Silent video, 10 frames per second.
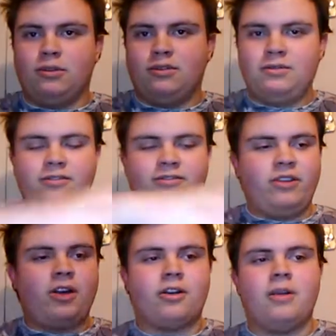will
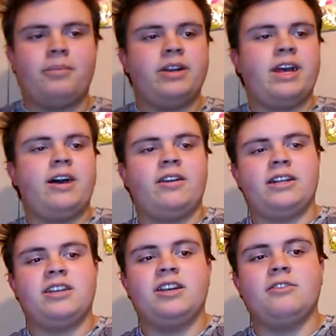flutter up and down. And
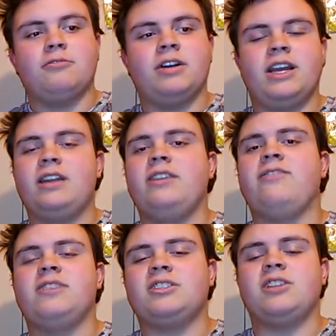I tell you what, any
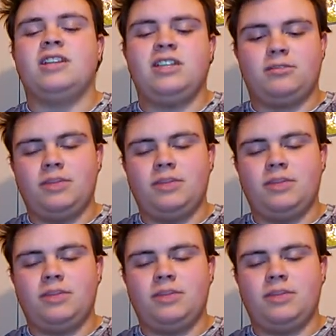fish that eats